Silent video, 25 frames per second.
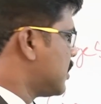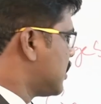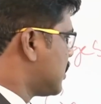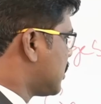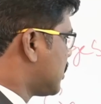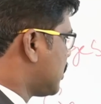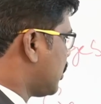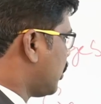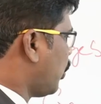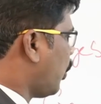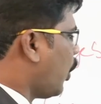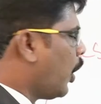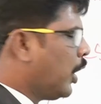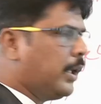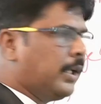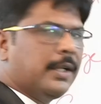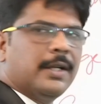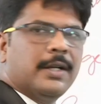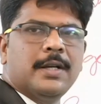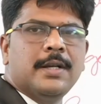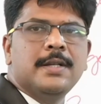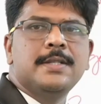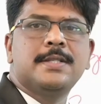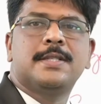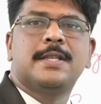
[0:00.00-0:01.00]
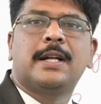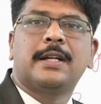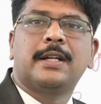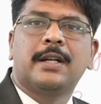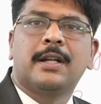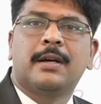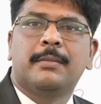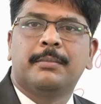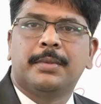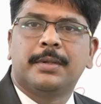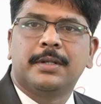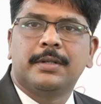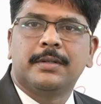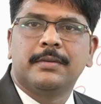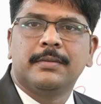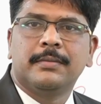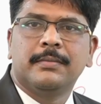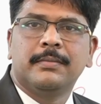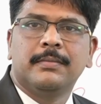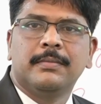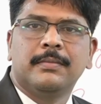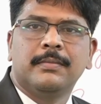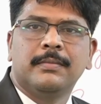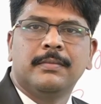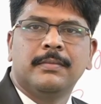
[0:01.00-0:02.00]
So what is that number?
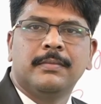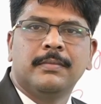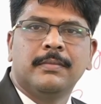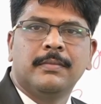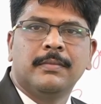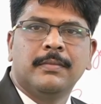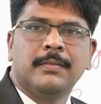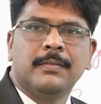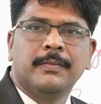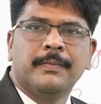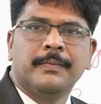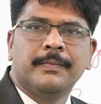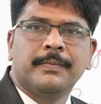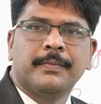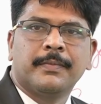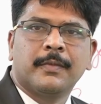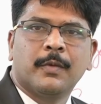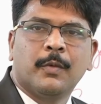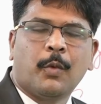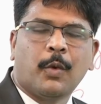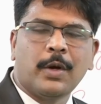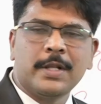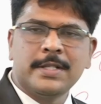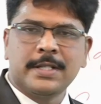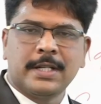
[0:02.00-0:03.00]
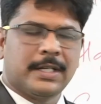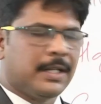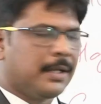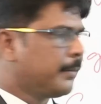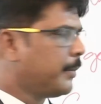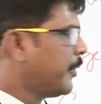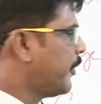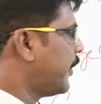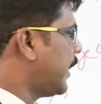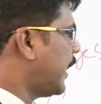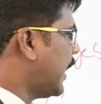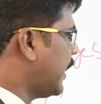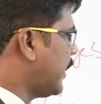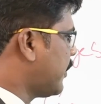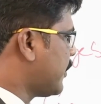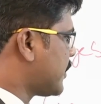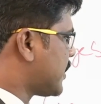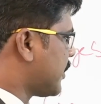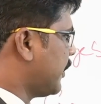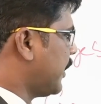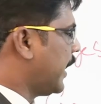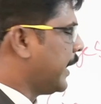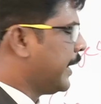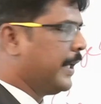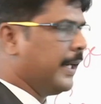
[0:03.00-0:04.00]
What is that number when I add to
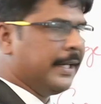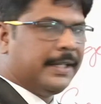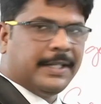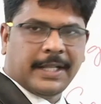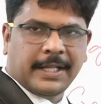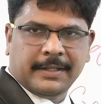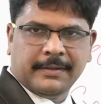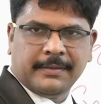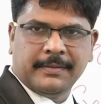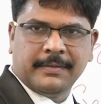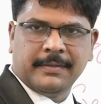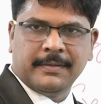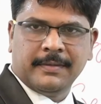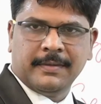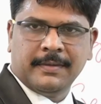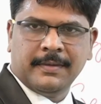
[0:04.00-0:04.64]
7, I get 10?